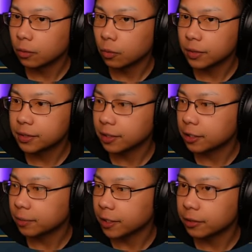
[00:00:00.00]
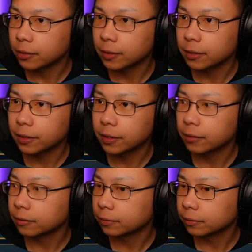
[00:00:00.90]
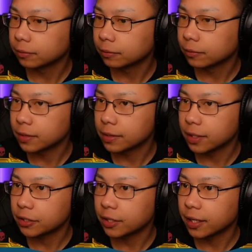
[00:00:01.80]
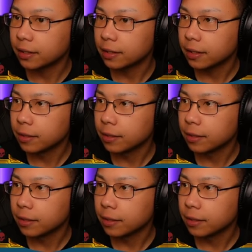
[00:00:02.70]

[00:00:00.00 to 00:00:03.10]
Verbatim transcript: What stage am I doing here? Stage 9.